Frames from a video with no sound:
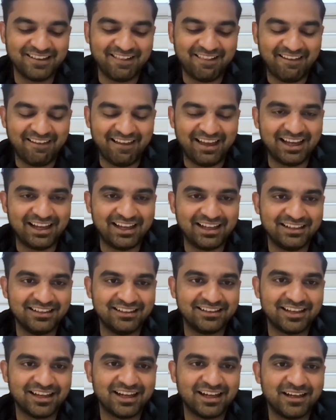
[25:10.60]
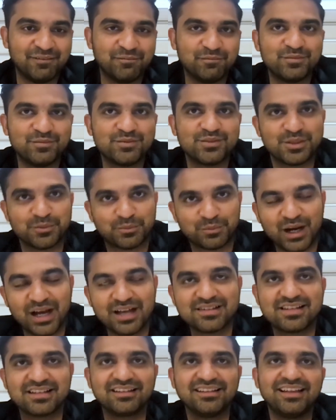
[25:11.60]
And
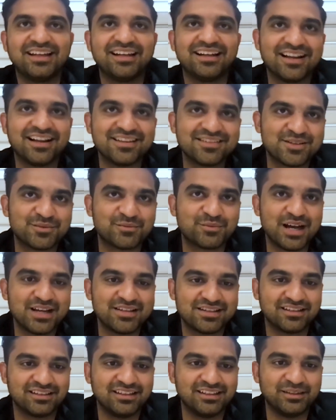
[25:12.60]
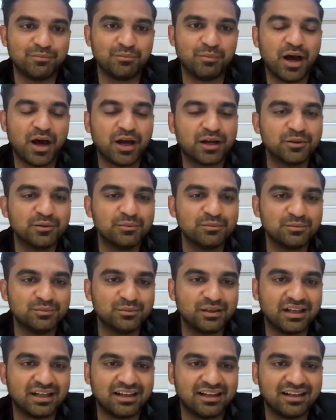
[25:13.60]
surprisingly and unsurprisingly, the bottom
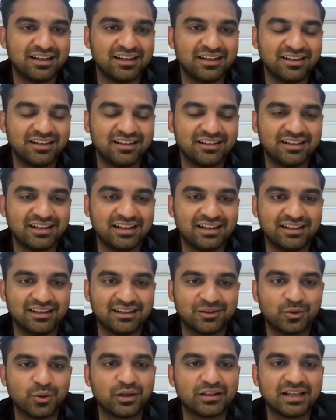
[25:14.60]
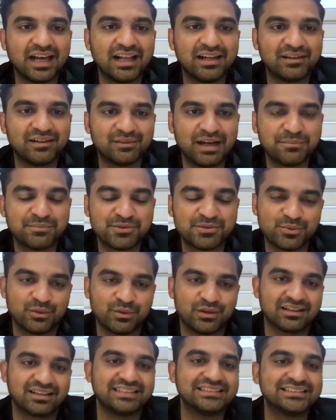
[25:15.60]
quartile reps
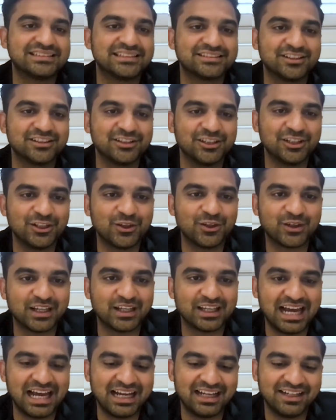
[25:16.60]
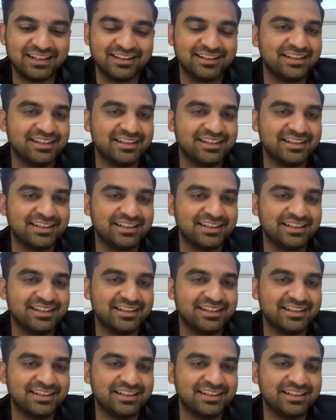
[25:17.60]
were consistently looking at